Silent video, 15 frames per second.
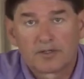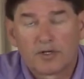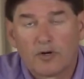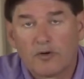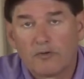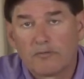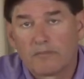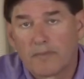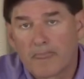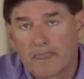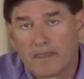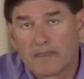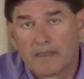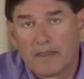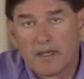So
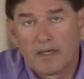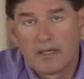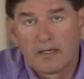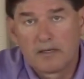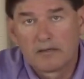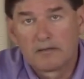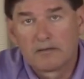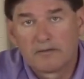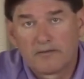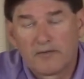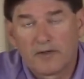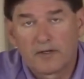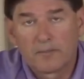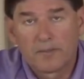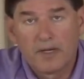the
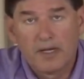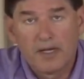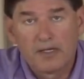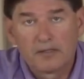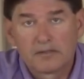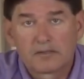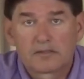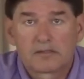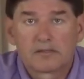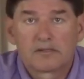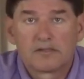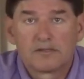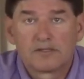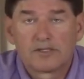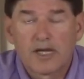Philippines,
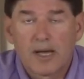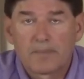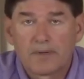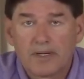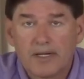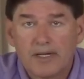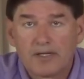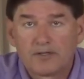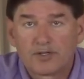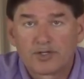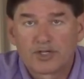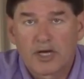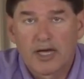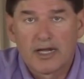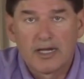Japanese,
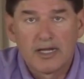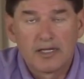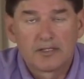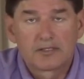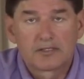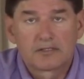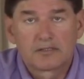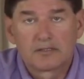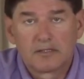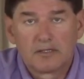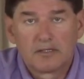Chinese,